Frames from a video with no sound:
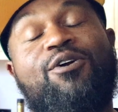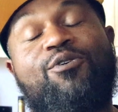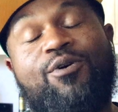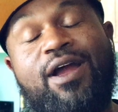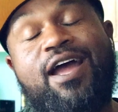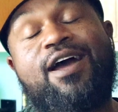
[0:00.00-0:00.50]

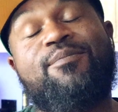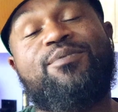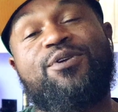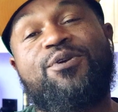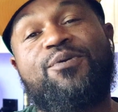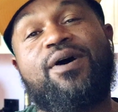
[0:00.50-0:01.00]
Grab
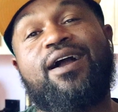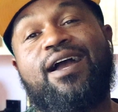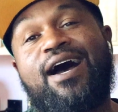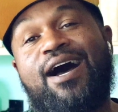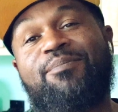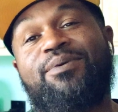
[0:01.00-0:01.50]
you a
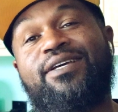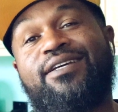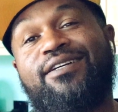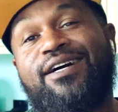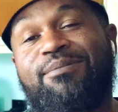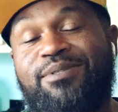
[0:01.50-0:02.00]
copy,
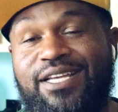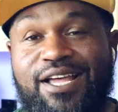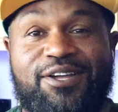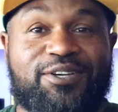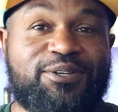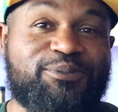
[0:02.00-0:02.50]
I'm
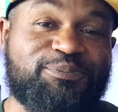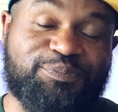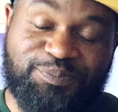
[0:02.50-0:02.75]
telling you.